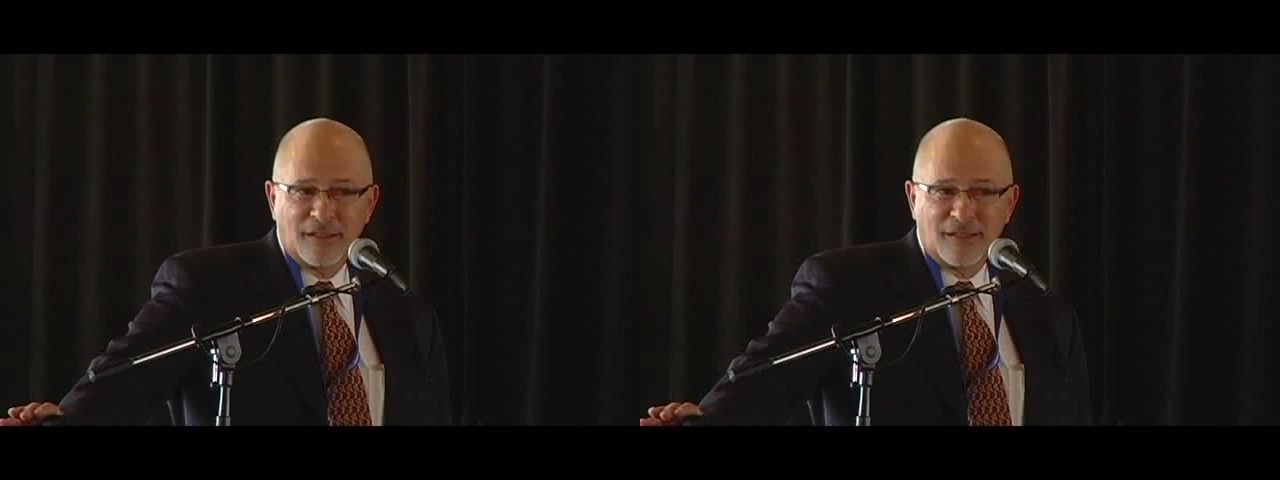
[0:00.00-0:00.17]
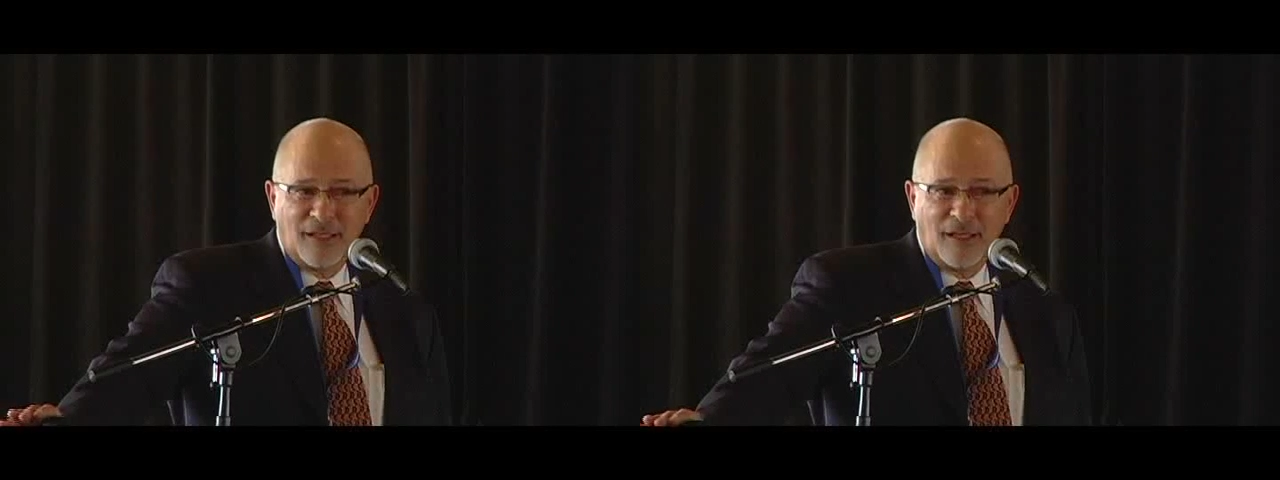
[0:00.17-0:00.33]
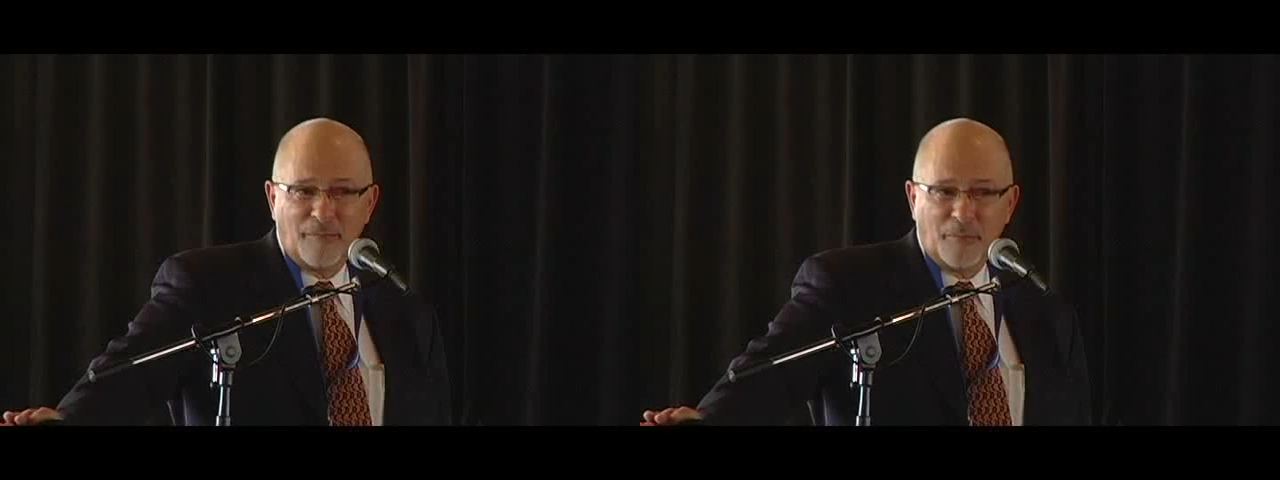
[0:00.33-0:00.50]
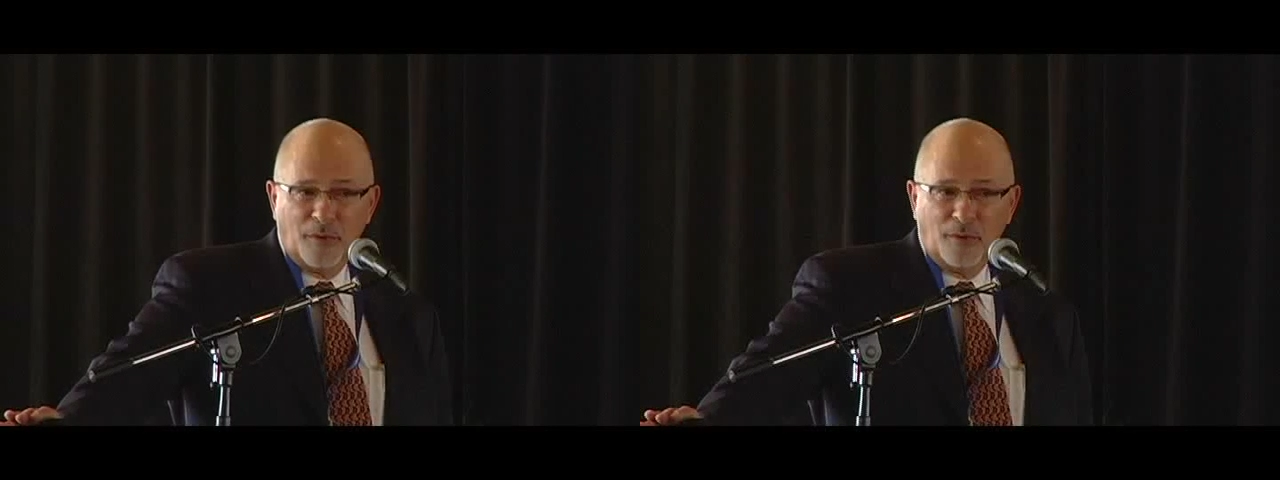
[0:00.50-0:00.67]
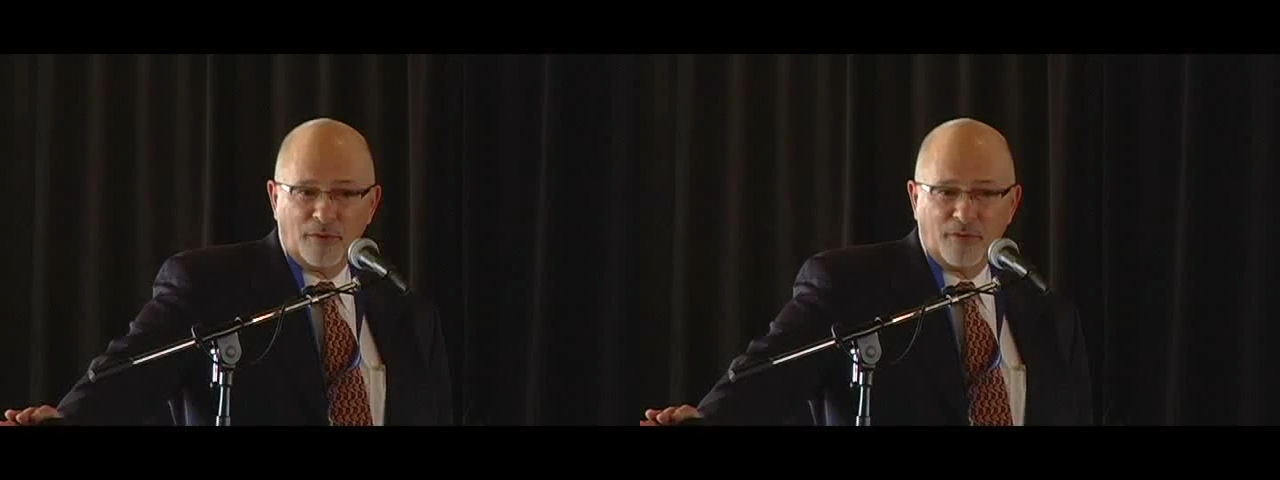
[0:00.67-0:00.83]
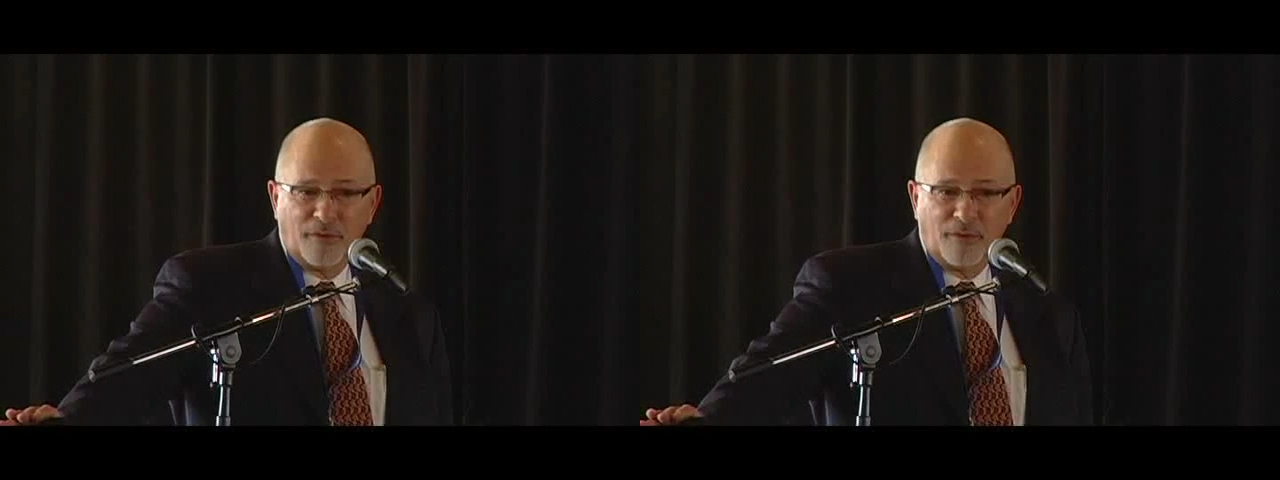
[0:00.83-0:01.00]

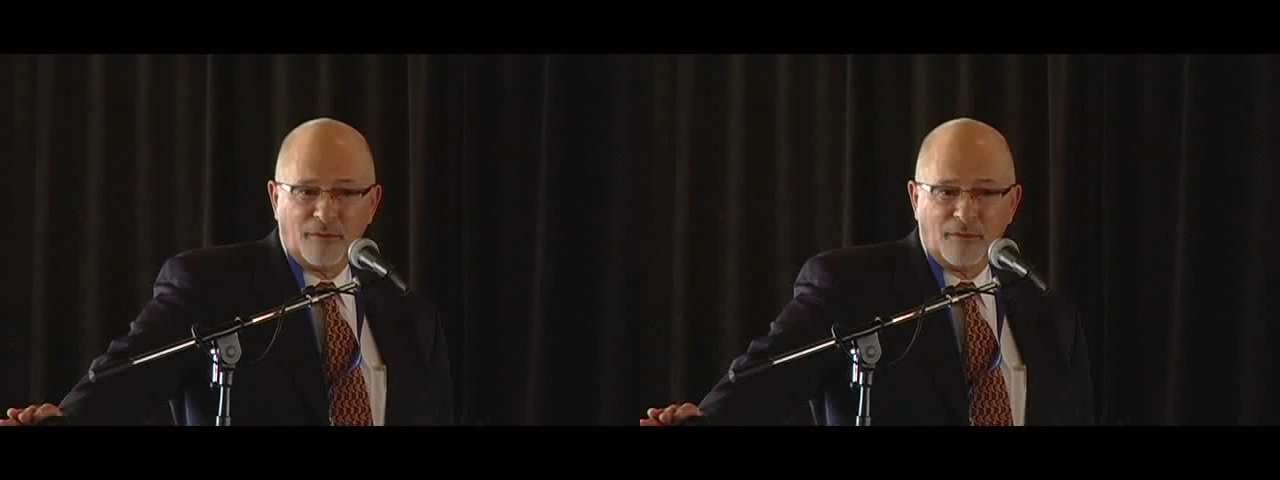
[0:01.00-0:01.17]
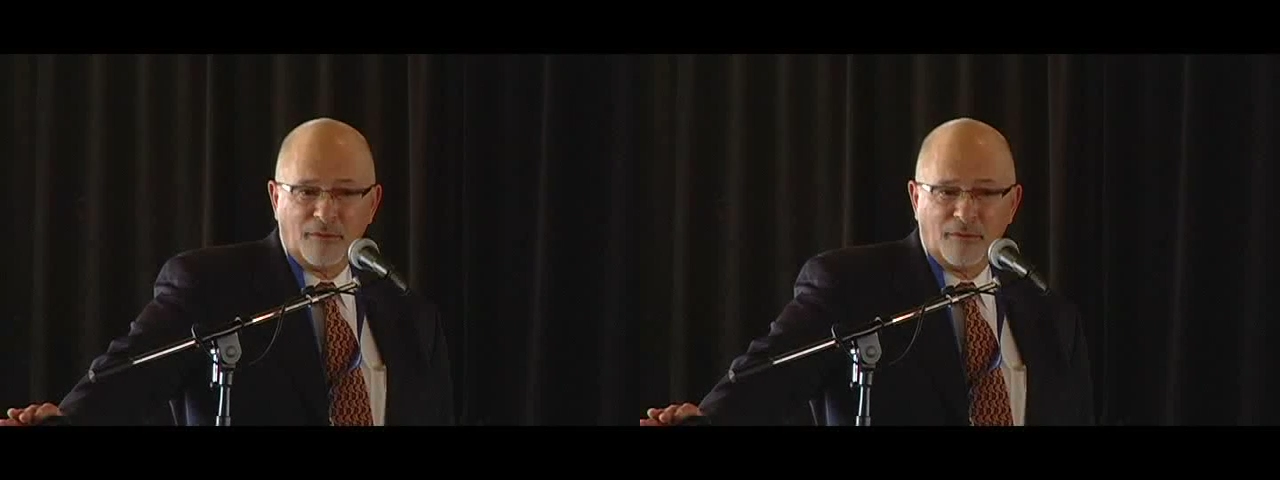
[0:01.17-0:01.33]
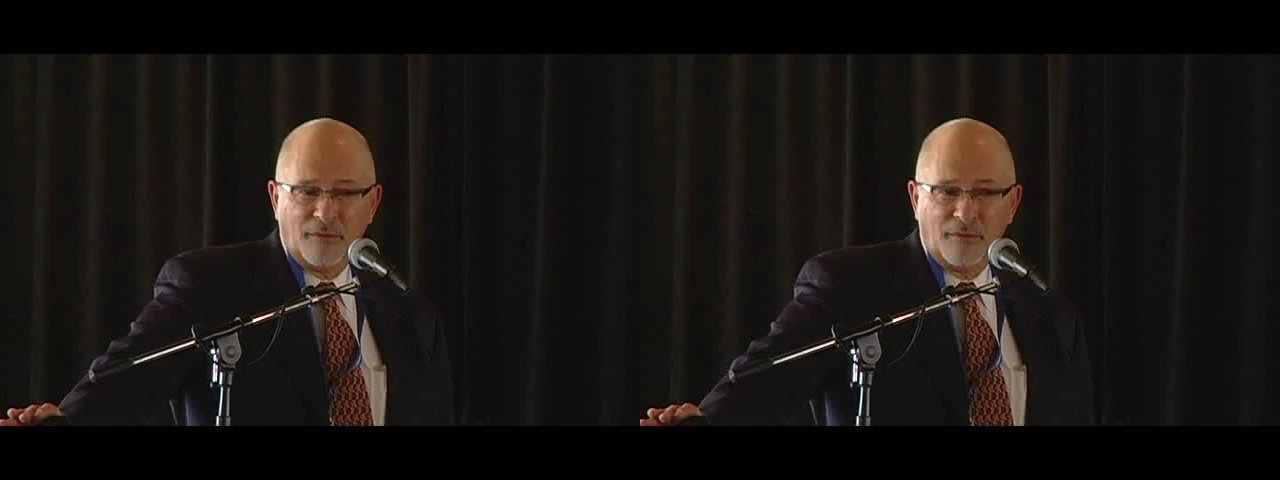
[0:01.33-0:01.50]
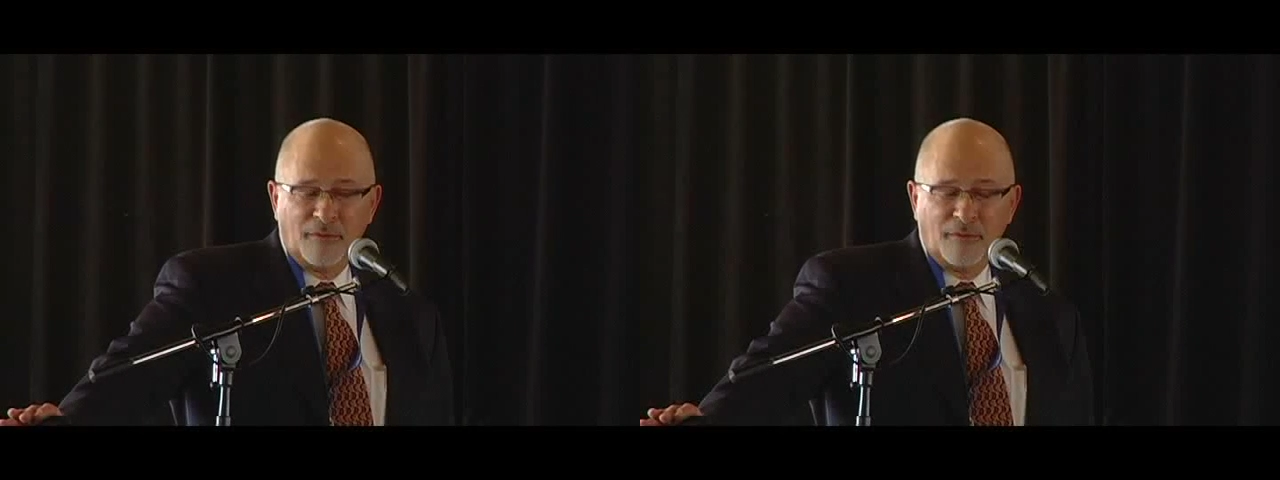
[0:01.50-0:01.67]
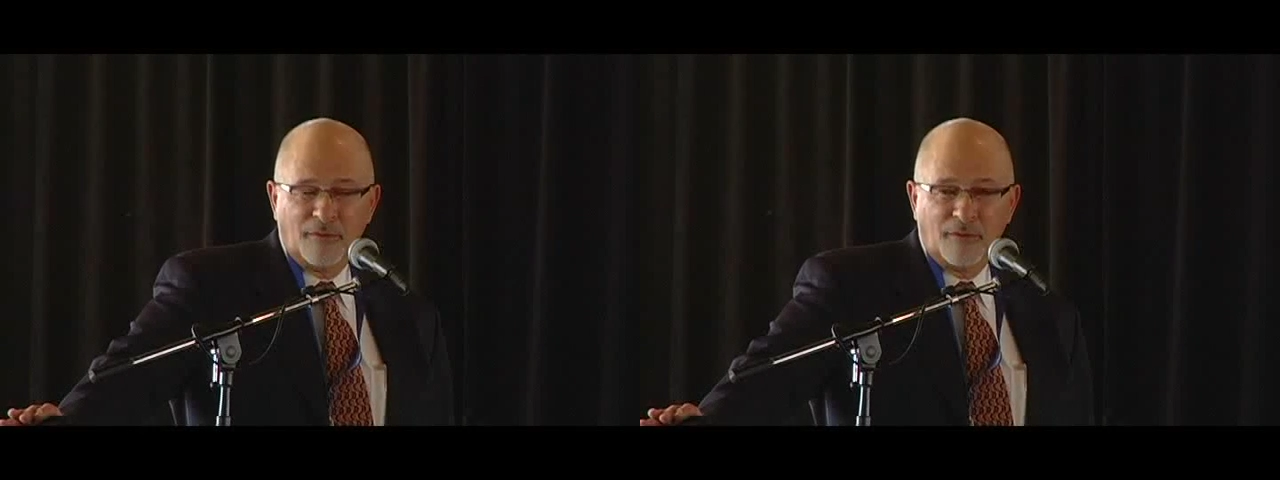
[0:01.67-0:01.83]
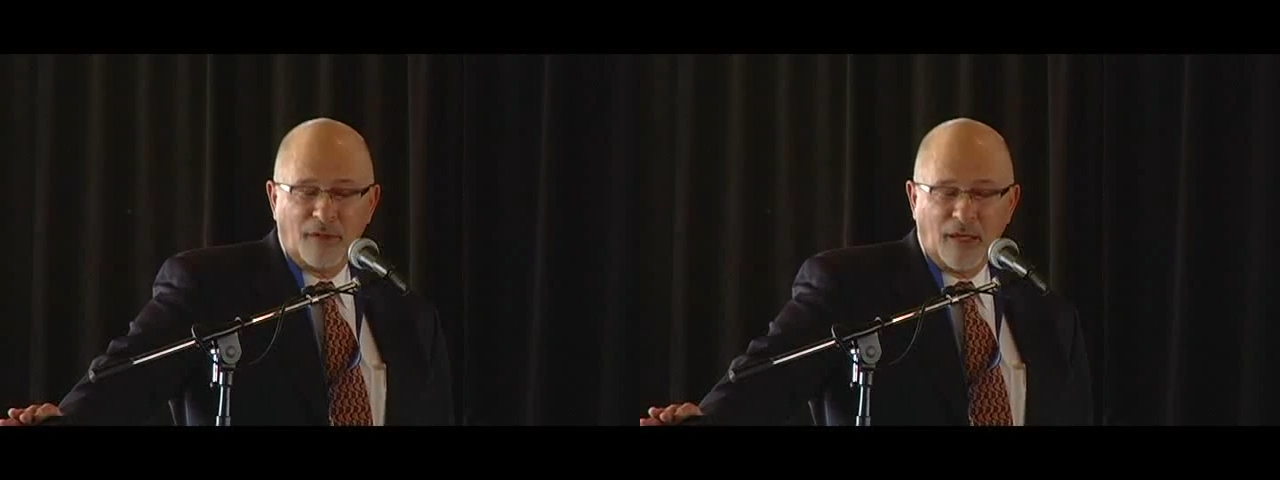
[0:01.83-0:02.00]
samples,
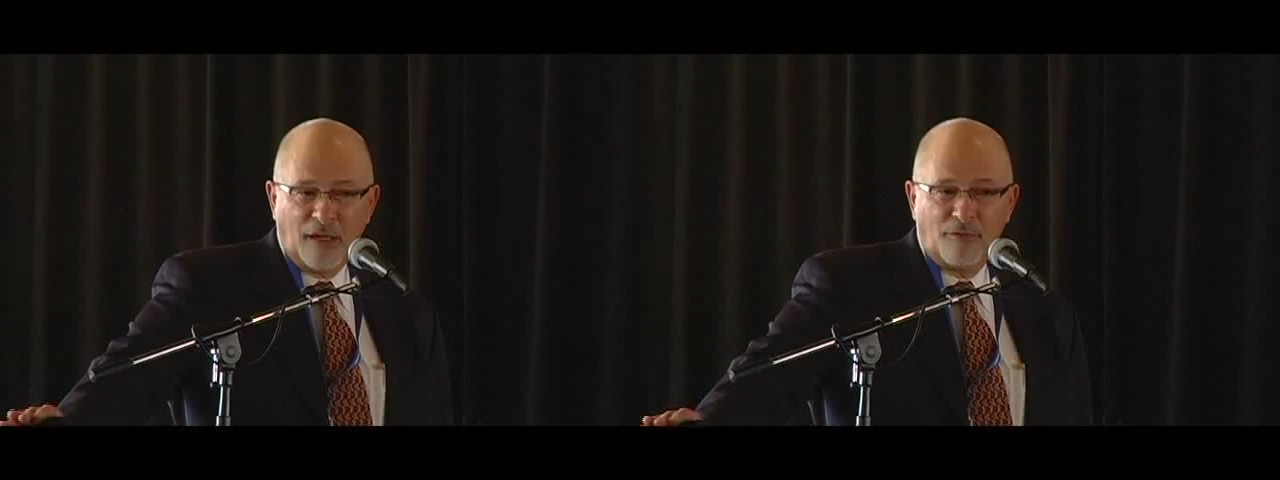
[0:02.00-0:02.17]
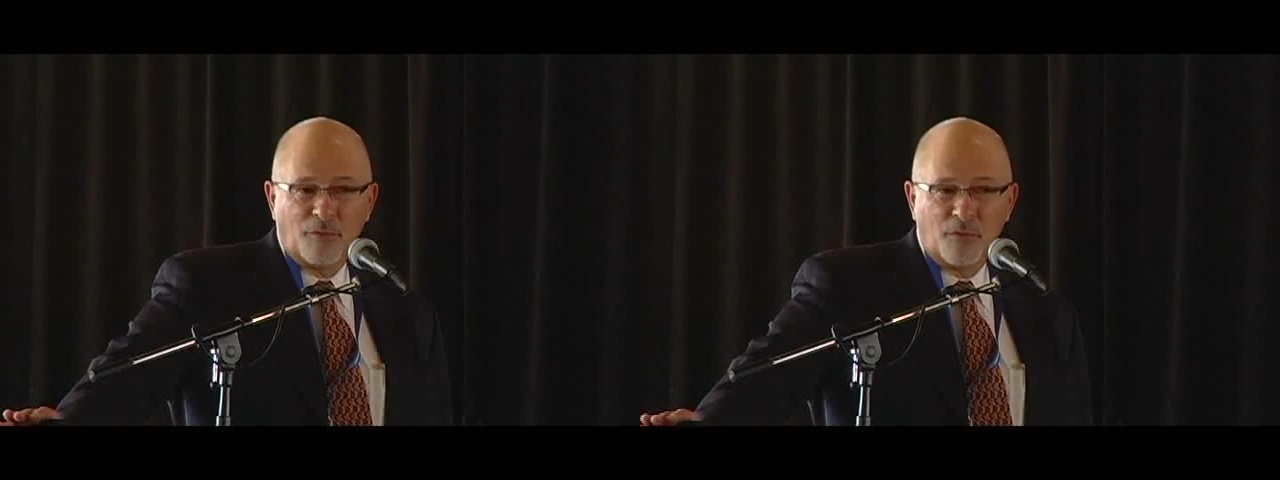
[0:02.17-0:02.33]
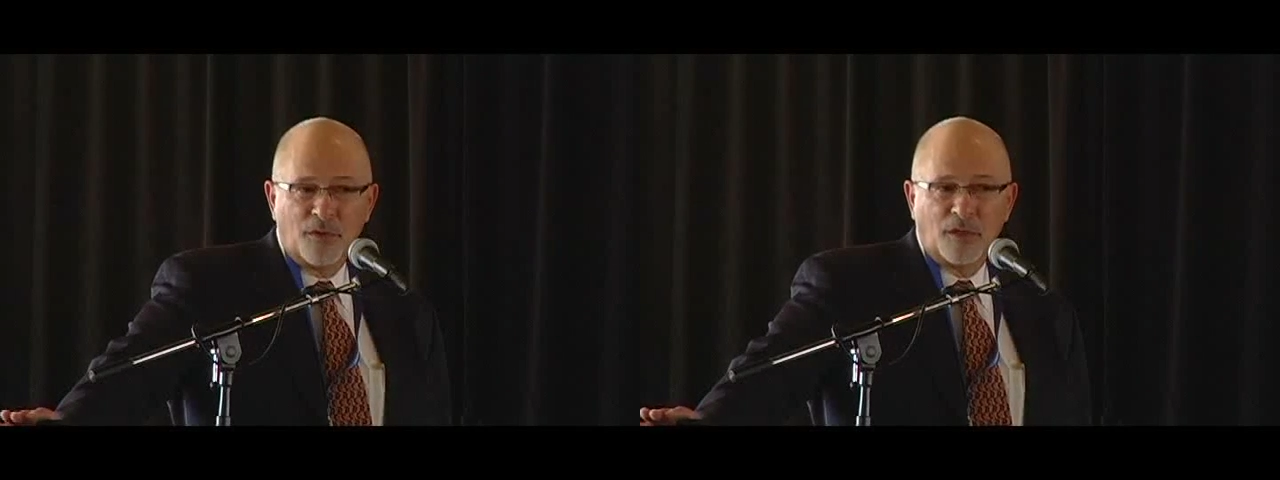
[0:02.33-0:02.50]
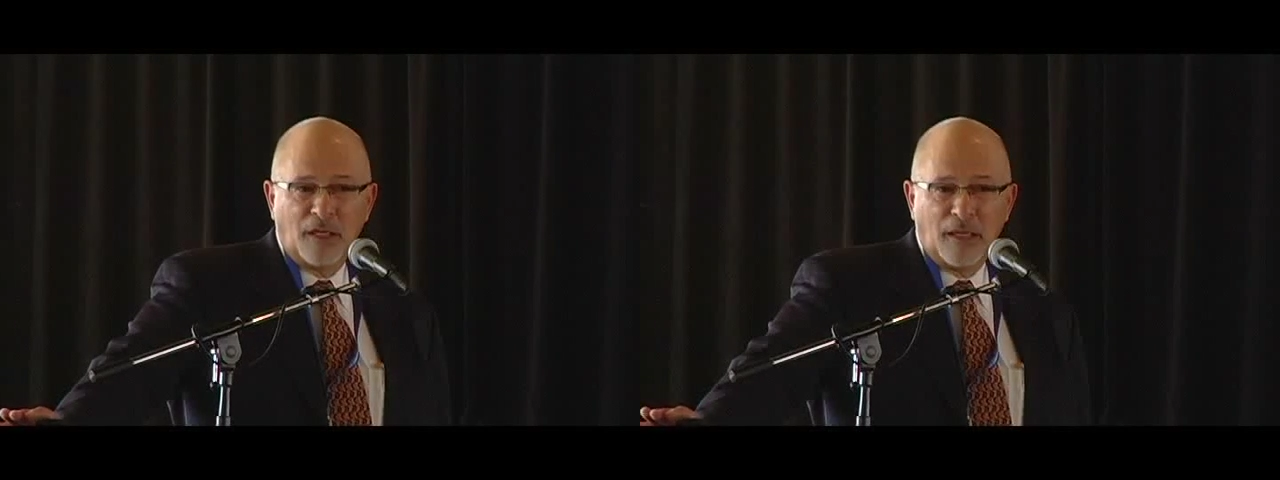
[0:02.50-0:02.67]
have a real